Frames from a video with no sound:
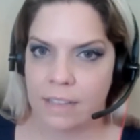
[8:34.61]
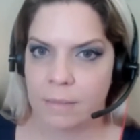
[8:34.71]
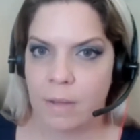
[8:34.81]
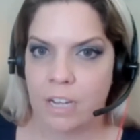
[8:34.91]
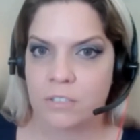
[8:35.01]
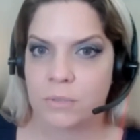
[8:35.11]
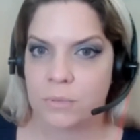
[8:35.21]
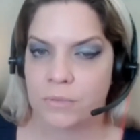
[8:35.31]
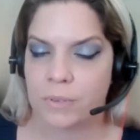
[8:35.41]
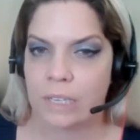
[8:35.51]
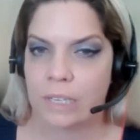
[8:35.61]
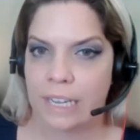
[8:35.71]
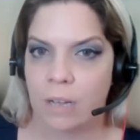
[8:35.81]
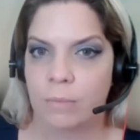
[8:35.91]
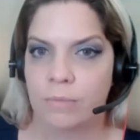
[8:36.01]
The modules were really
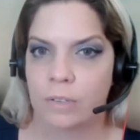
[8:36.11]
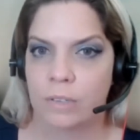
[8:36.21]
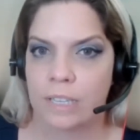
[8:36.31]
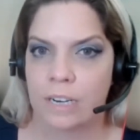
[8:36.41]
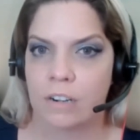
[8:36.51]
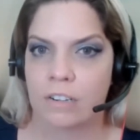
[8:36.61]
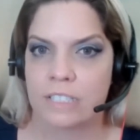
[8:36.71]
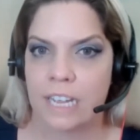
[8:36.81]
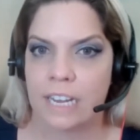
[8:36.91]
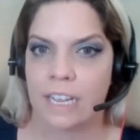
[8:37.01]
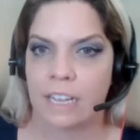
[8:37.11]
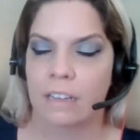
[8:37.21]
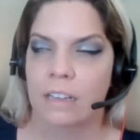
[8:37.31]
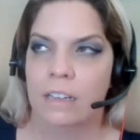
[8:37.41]
helpful in understanding